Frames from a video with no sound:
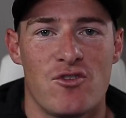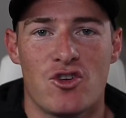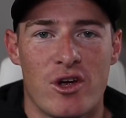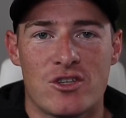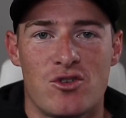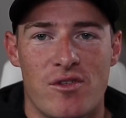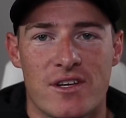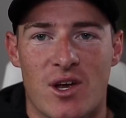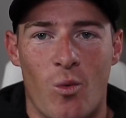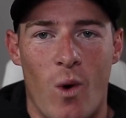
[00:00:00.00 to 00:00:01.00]
if you're doing two
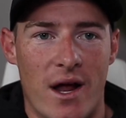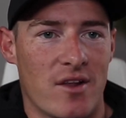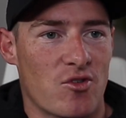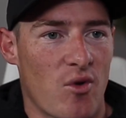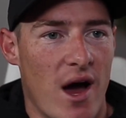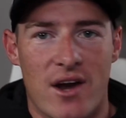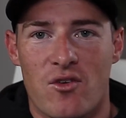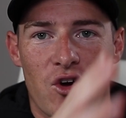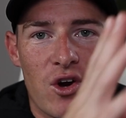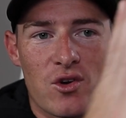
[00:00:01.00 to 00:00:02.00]
things at once, right?
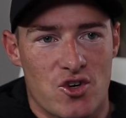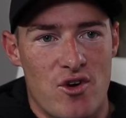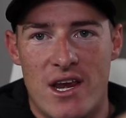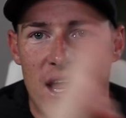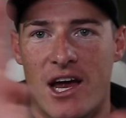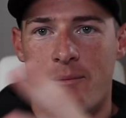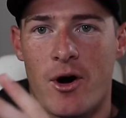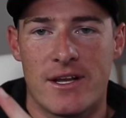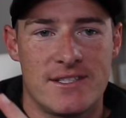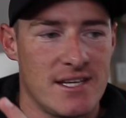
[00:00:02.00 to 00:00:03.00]
You've got a screen here and a
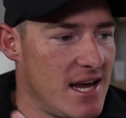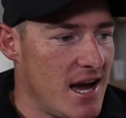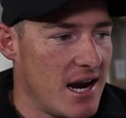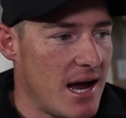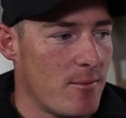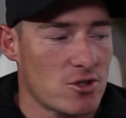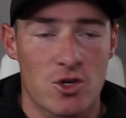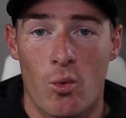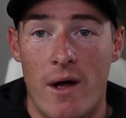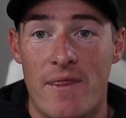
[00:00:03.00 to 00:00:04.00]
monitor here, and I'm
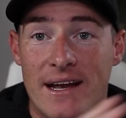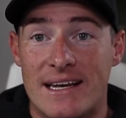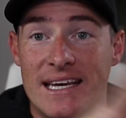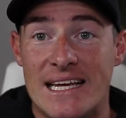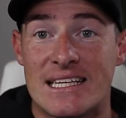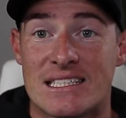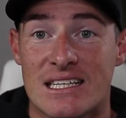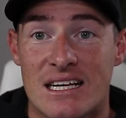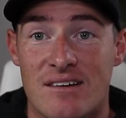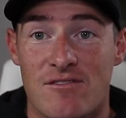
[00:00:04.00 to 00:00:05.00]
also one that needs,
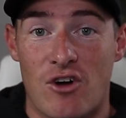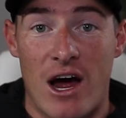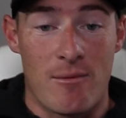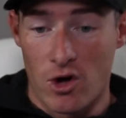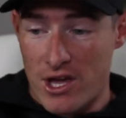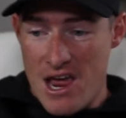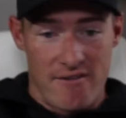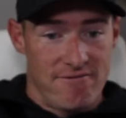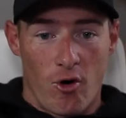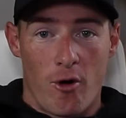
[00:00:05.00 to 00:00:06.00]
I'm looking
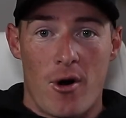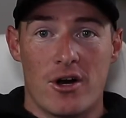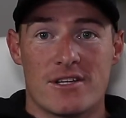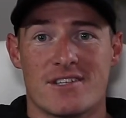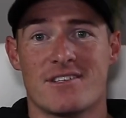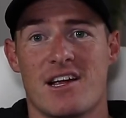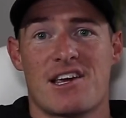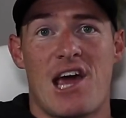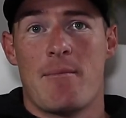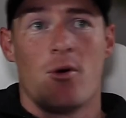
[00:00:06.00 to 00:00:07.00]
at 4 monitors and a
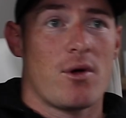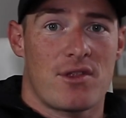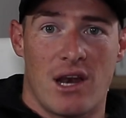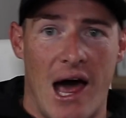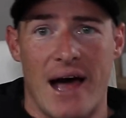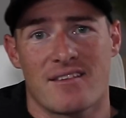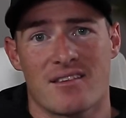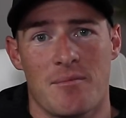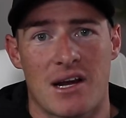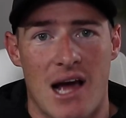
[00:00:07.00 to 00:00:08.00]
camera with
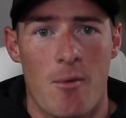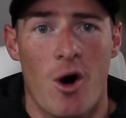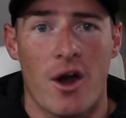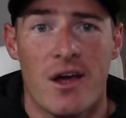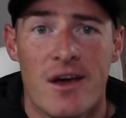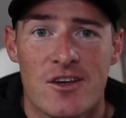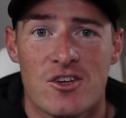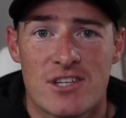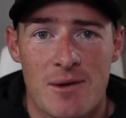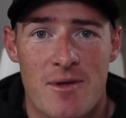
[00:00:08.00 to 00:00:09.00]
lights. I mean, come on.
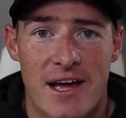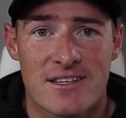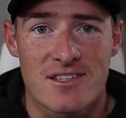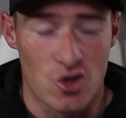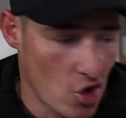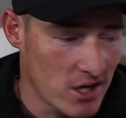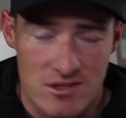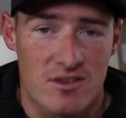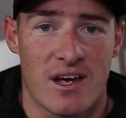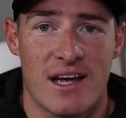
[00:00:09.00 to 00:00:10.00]
You're telling me that's
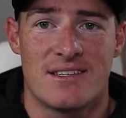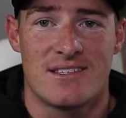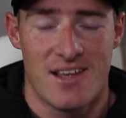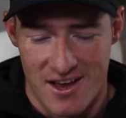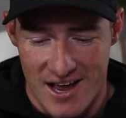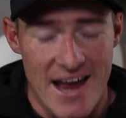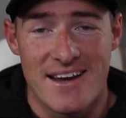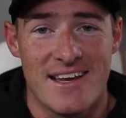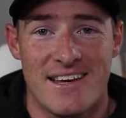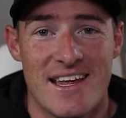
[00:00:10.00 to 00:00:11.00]
not
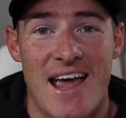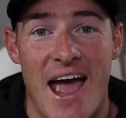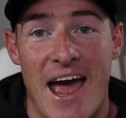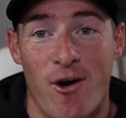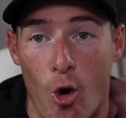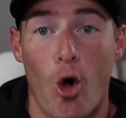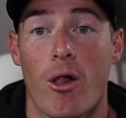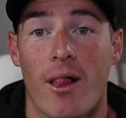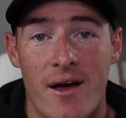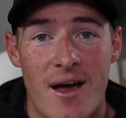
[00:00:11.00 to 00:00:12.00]
ADD at
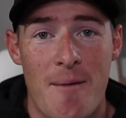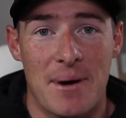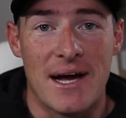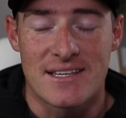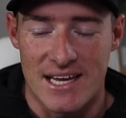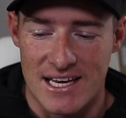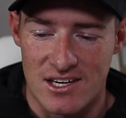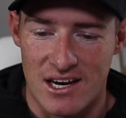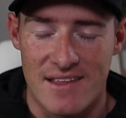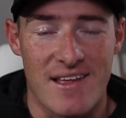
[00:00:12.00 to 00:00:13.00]
all. But
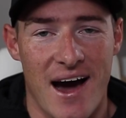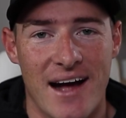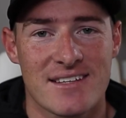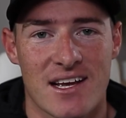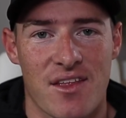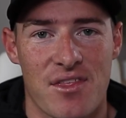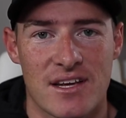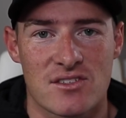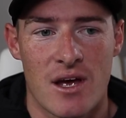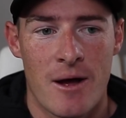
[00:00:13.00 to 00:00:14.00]
in the hindsight of
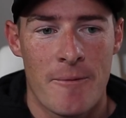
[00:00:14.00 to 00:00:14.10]
things,